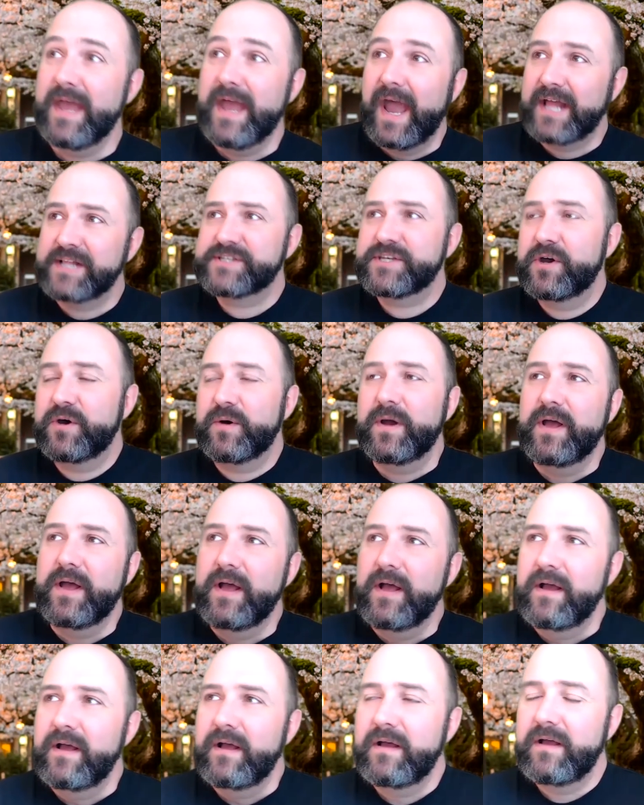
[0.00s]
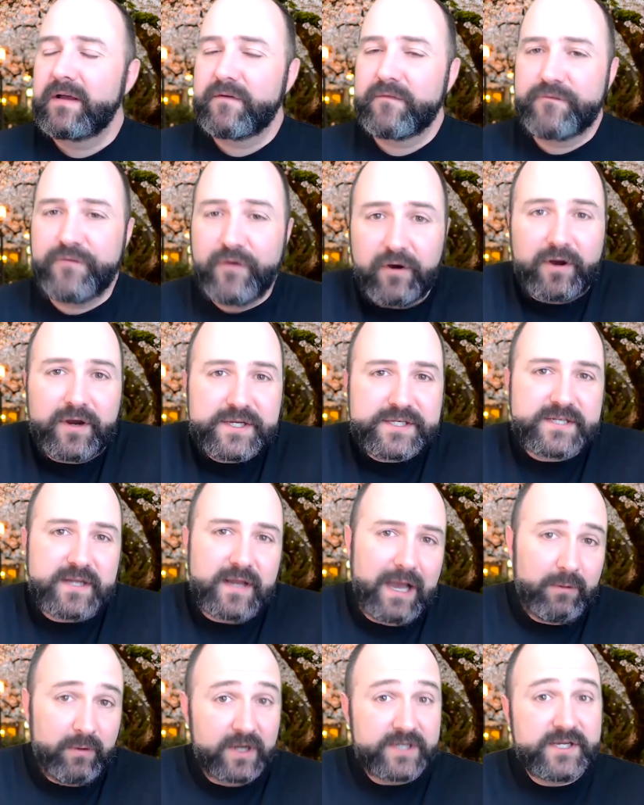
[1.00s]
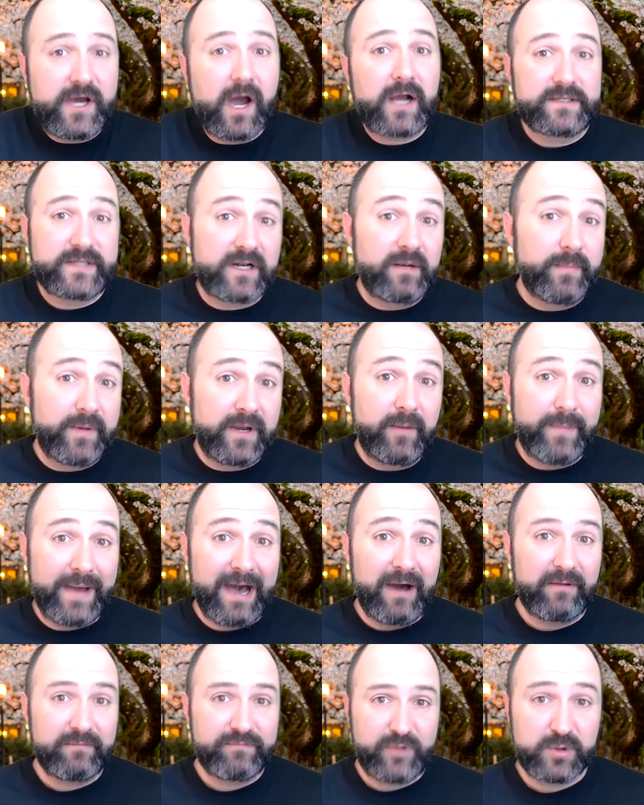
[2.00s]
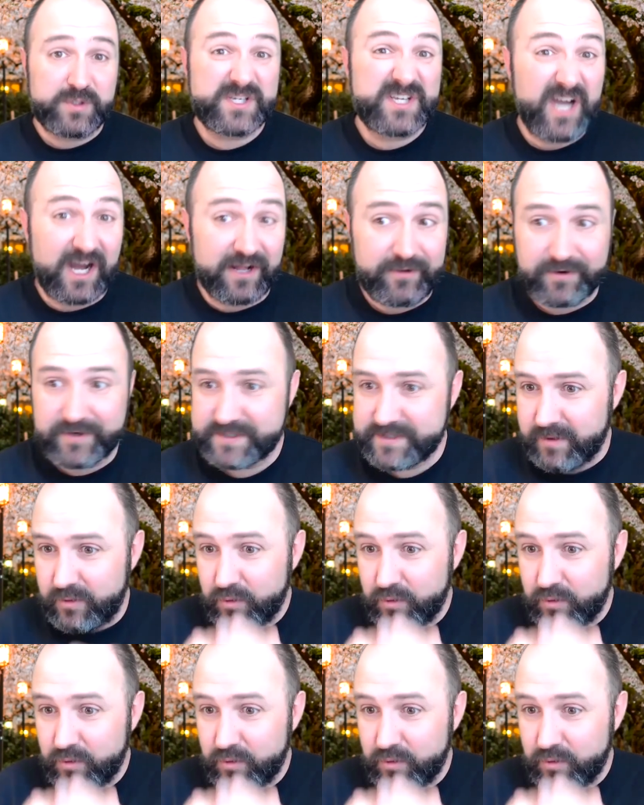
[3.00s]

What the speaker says: And so first, I want to talk a little bit about those colors.